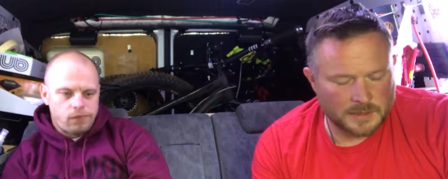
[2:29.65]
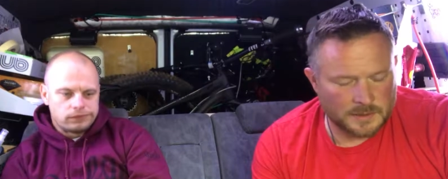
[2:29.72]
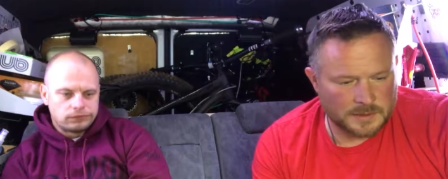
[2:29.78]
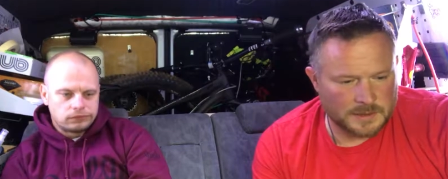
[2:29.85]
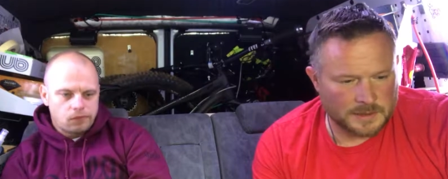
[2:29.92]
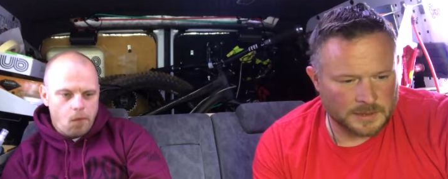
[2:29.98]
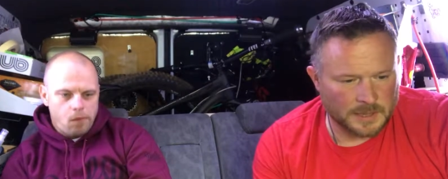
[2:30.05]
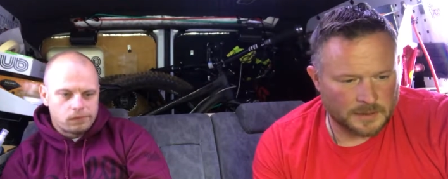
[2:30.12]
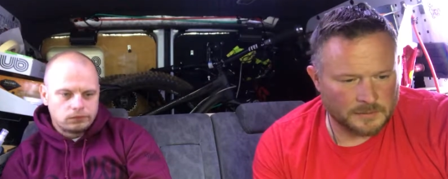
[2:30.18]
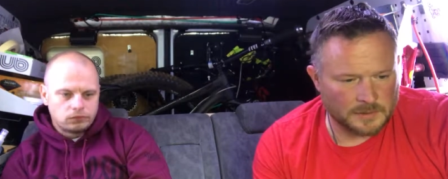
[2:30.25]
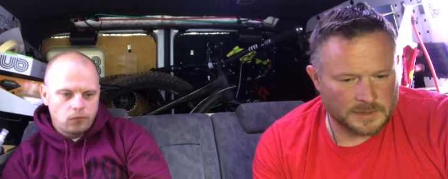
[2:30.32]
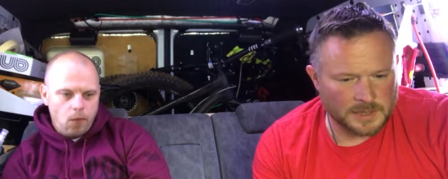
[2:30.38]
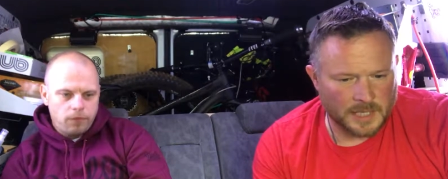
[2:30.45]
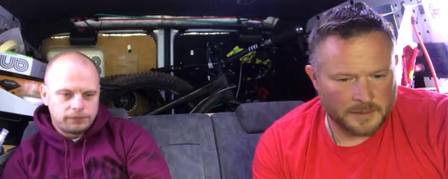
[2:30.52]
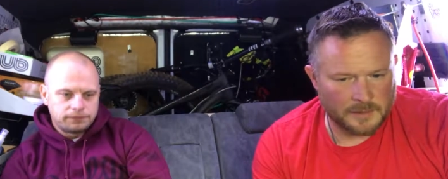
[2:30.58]
Speaker 1: good to know
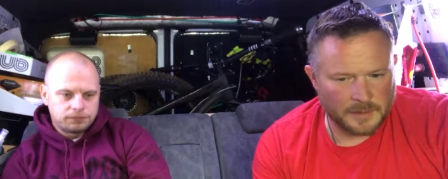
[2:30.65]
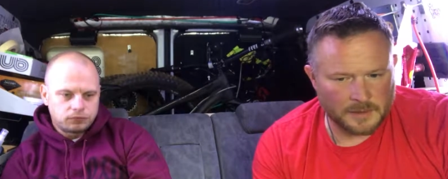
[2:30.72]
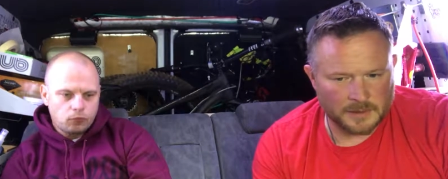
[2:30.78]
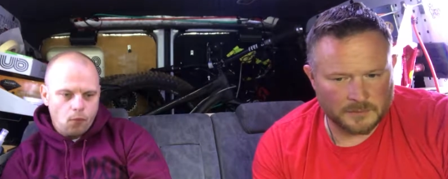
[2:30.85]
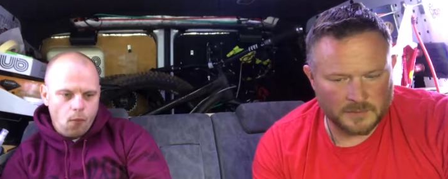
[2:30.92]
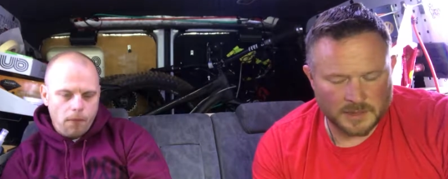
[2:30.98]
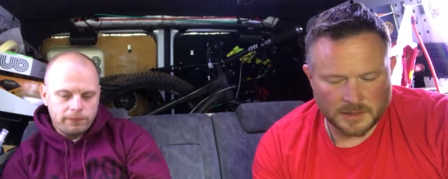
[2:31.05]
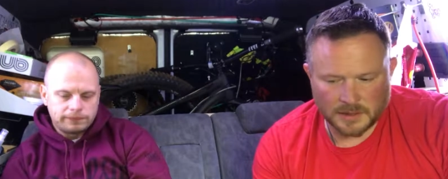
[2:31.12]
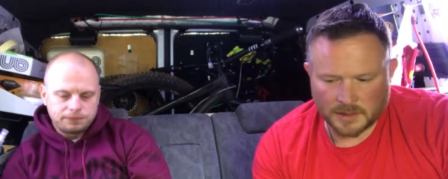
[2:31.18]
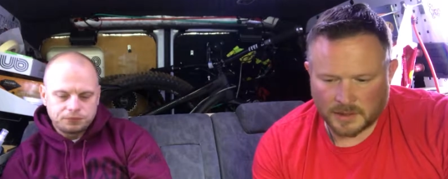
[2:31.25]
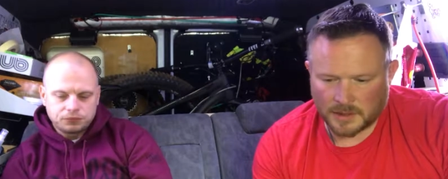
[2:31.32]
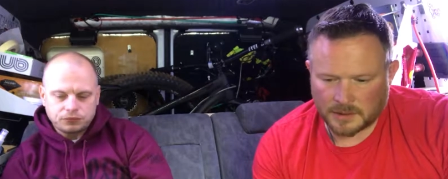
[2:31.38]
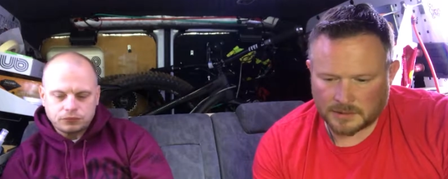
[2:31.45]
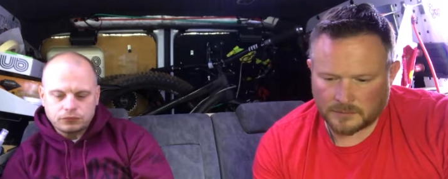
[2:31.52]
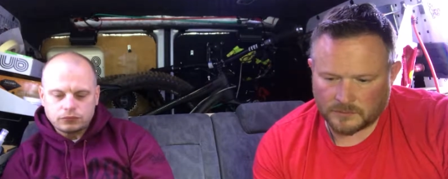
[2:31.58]
what's going on. I mean, you
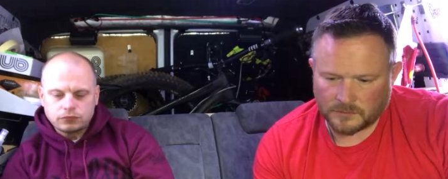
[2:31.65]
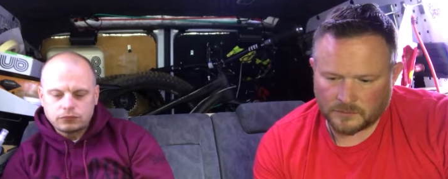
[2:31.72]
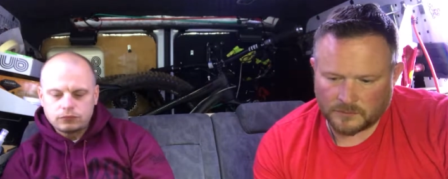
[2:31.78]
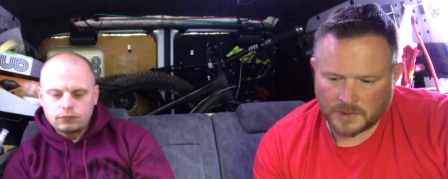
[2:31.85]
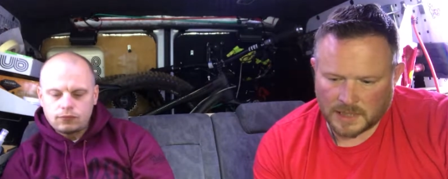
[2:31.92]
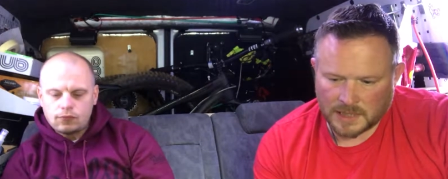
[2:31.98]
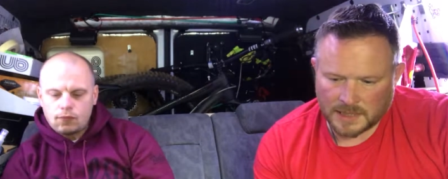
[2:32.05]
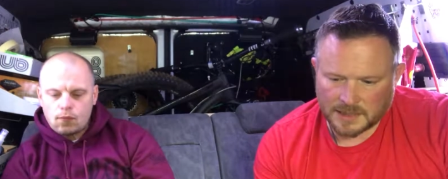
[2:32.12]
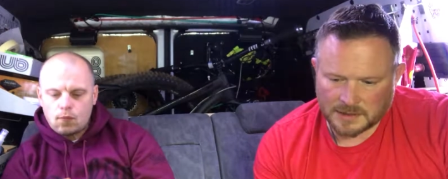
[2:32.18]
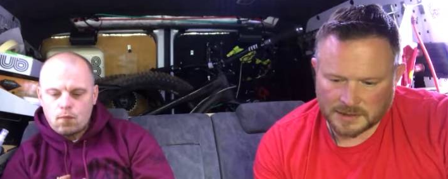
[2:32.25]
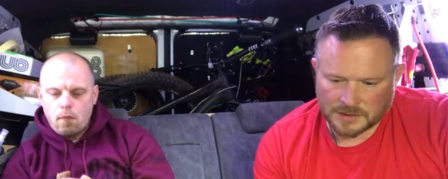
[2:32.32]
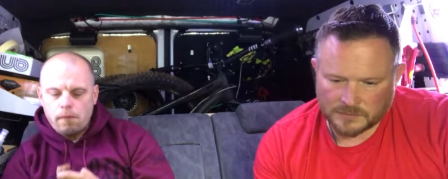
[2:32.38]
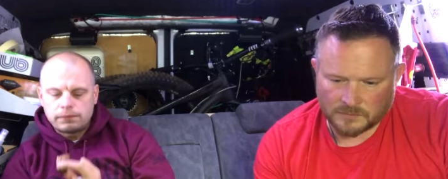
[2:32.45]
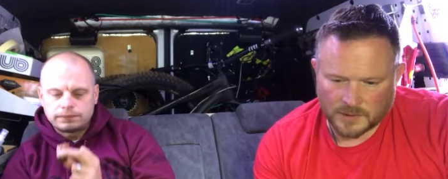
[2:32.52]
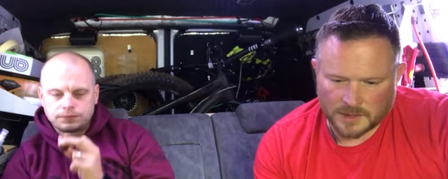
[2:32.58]
can't really
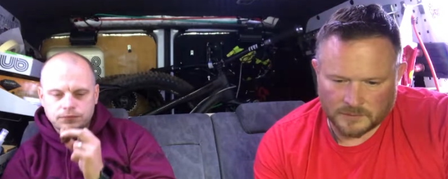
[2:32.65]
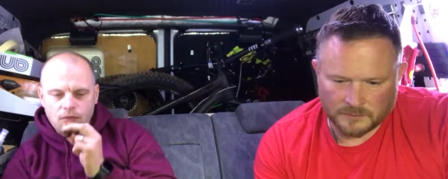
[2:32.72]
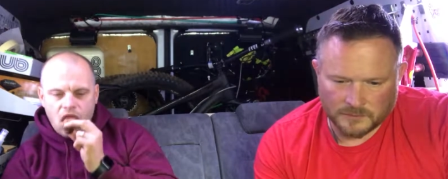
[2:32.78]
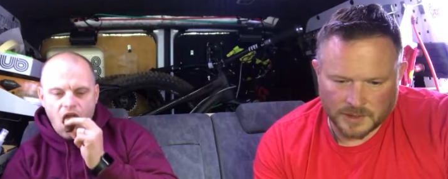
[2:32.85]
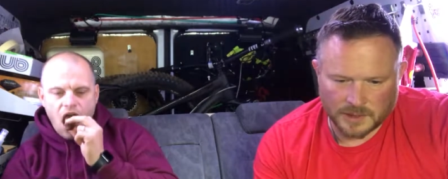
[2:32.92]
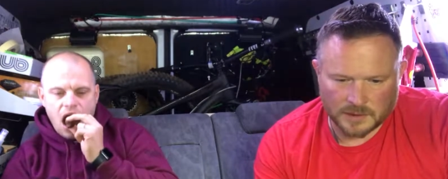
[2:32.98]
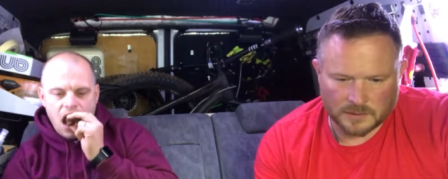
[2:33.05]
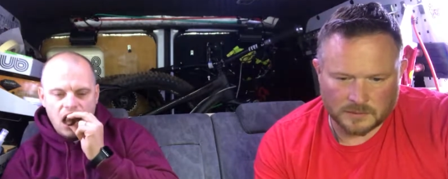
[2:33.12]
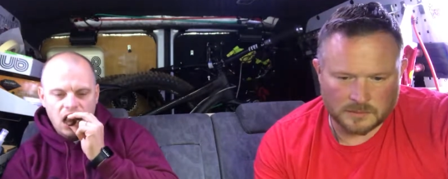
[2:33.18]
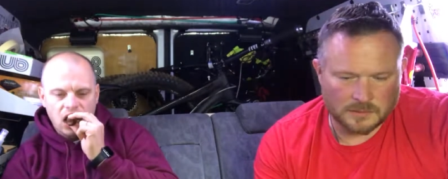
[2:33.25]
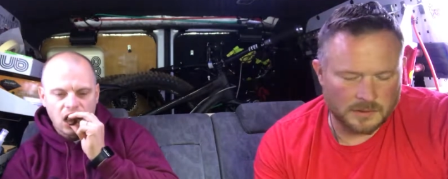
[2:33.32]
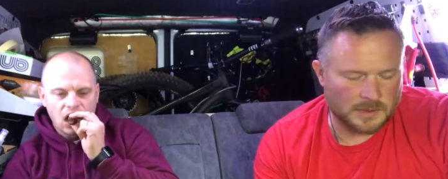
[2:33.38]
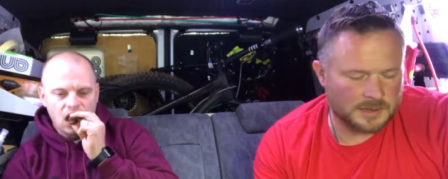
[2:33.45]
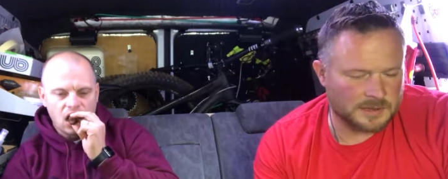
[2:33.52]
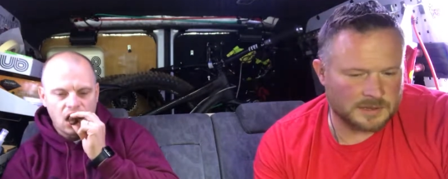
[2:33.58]
just run a
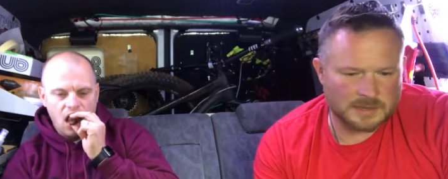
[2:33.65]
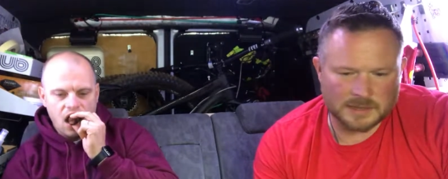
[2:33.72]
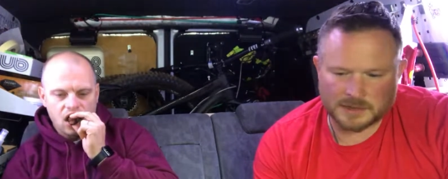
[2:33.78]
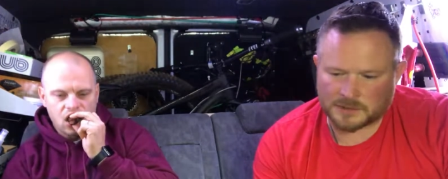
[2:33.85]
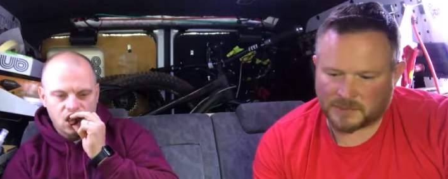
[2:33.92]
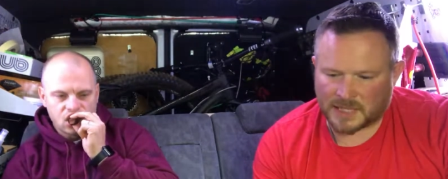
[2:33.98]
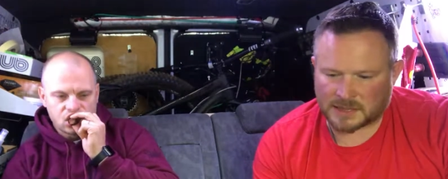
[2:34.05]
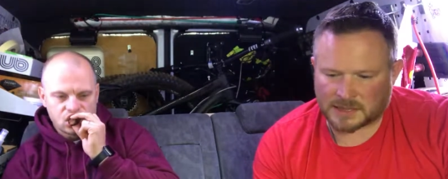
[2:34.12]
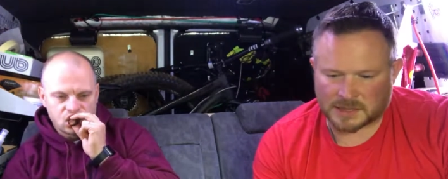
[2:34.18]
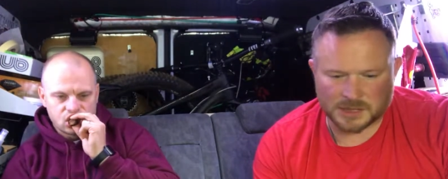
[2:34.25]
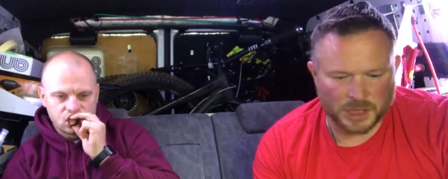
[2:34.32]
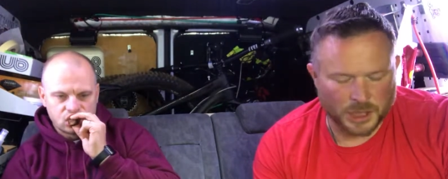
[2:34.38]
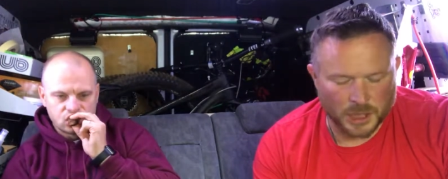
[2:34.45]
vehicle and just expect it to